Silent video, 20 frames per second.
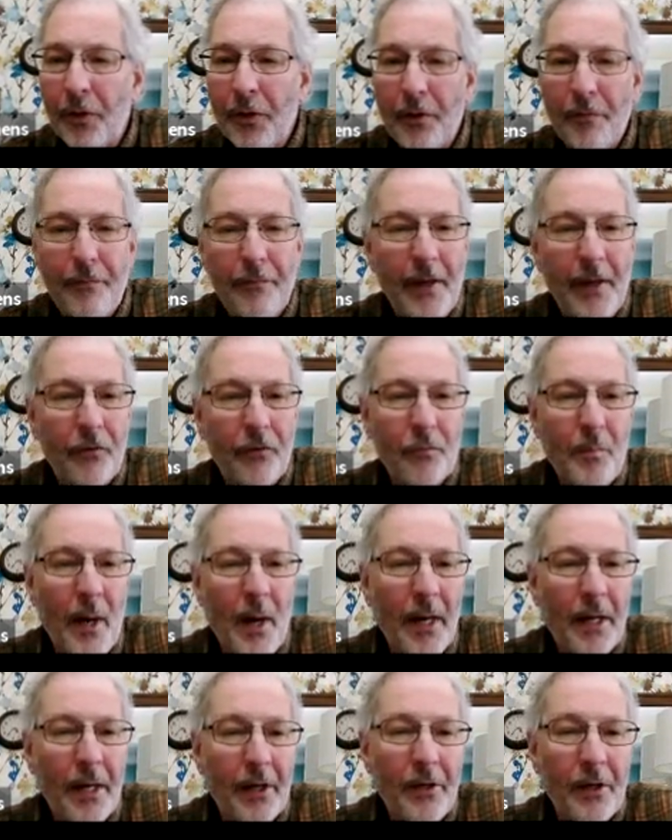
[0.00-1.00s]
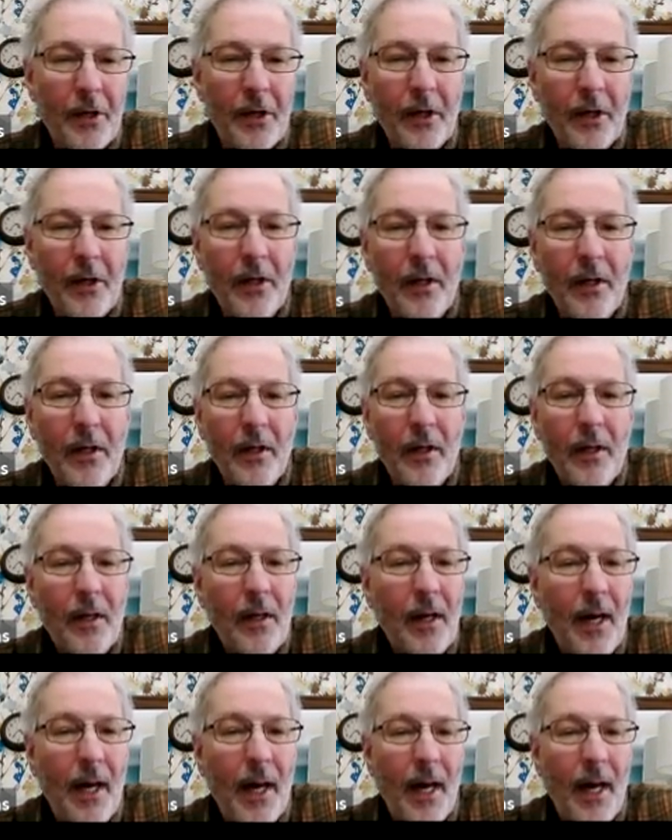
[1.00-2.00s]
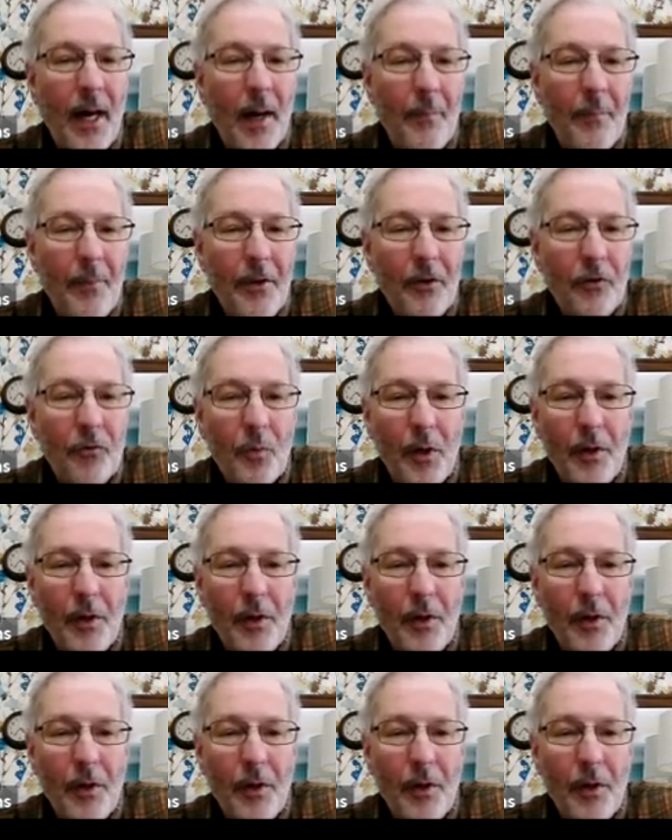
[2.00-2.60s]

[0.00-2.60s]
to the phase monitor. This